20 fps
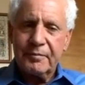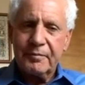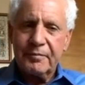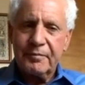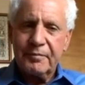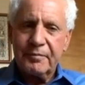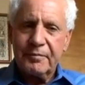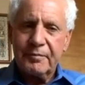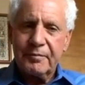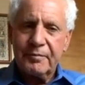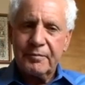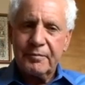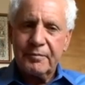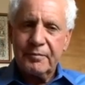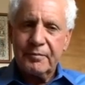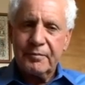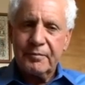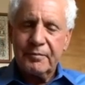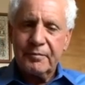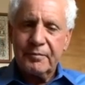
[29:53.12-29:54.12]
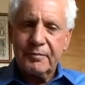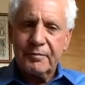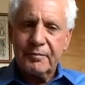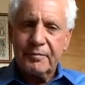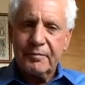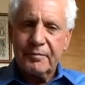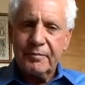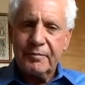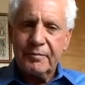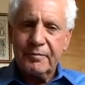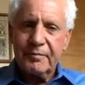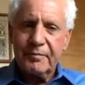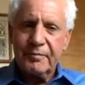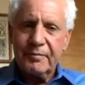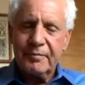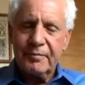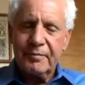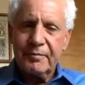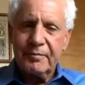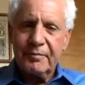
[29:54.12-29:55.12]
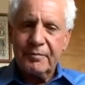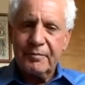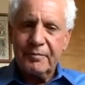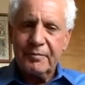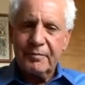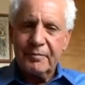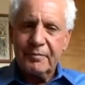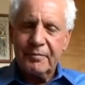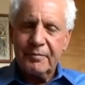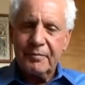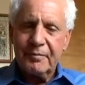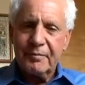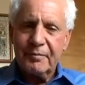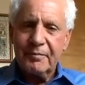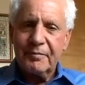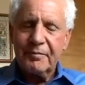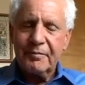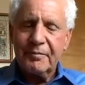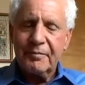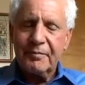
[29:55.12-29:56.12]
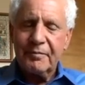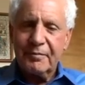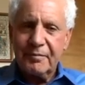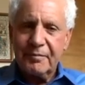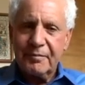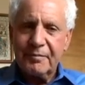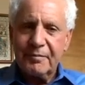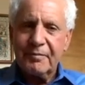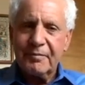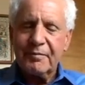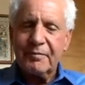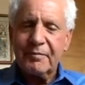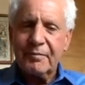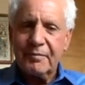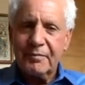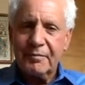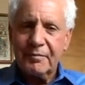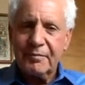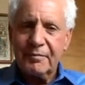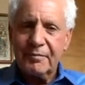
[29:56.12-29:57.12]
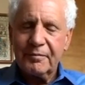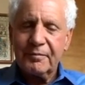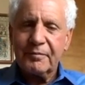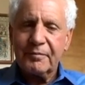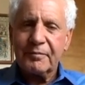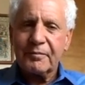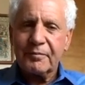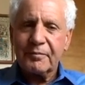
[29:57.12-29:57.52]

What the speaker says: (not speaking)